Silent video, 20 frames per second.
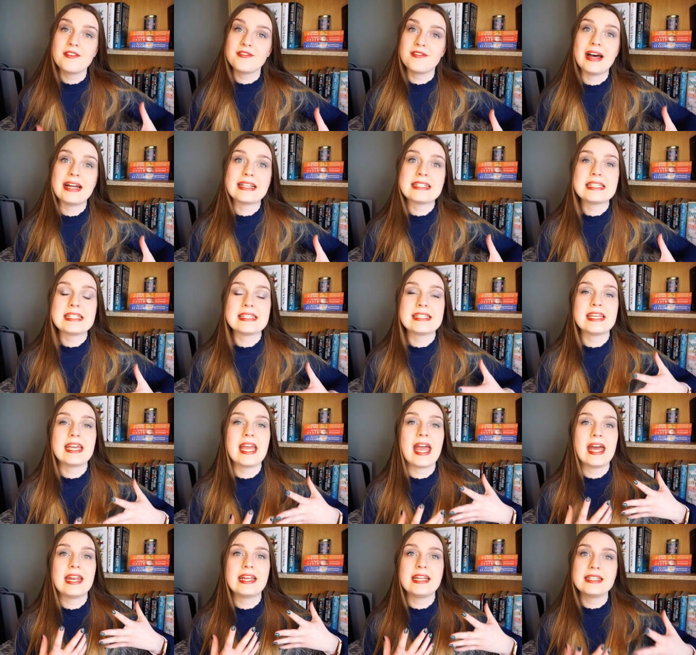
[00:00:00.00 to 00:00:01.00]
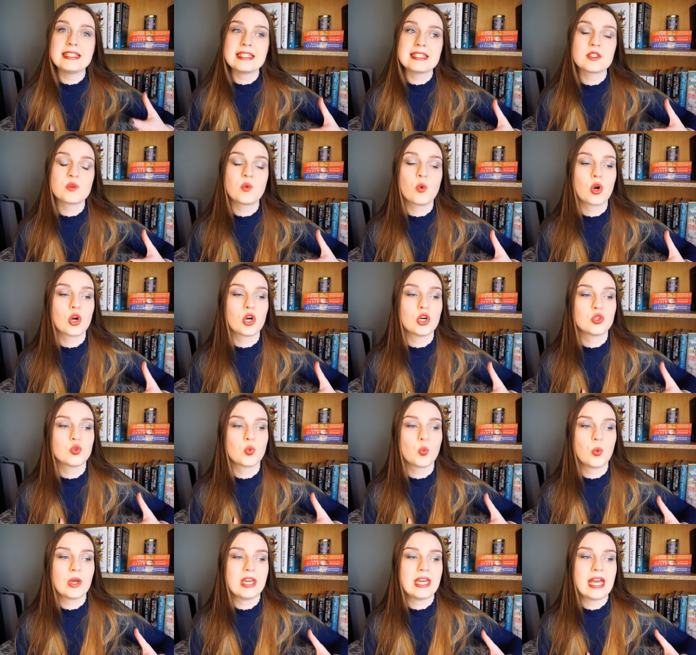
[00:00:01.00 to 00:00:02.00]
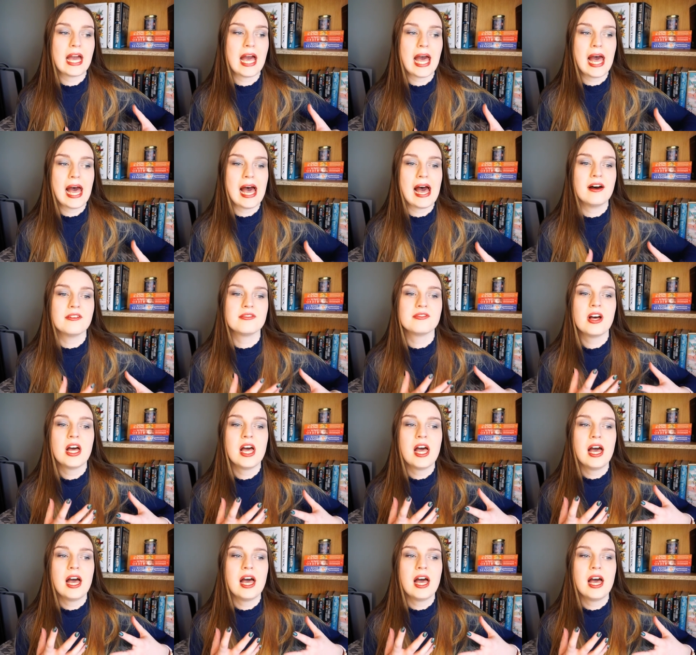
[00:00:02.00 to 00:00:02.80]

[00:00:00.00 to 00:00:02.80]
fantasy, and in this world we have